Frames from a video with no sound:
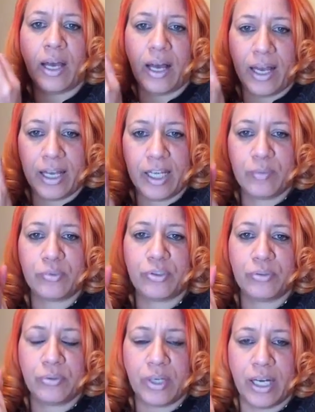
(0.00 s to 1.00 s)
I am
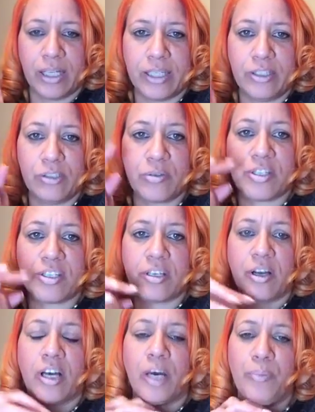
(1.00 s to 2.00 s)
too, Colleen. You know,
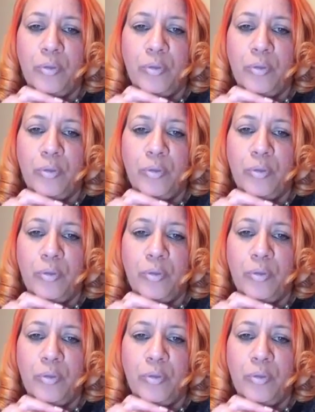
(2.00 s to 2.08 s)
a couple